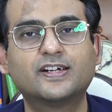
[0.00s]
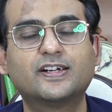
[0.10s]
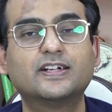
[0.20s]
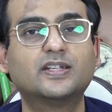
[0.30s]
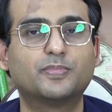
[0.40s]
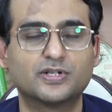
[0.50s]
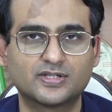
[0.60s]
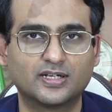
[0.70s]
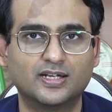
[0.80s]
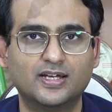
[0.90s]
irritate the
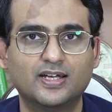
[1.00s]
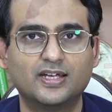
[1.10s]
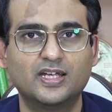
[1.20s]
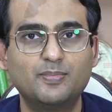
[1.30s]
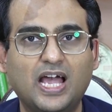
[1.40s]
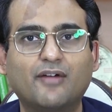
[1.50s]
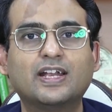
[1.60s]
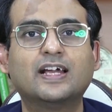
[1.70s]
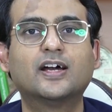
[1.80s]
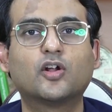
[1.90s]
person. He may have
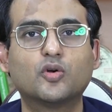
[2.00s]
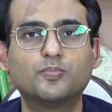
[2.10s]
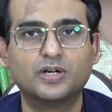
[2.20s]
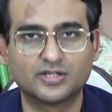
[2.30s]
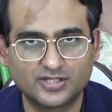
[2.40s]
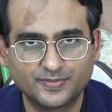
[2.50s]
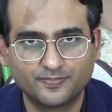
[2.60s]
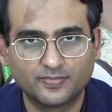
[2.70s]
an anger outburst.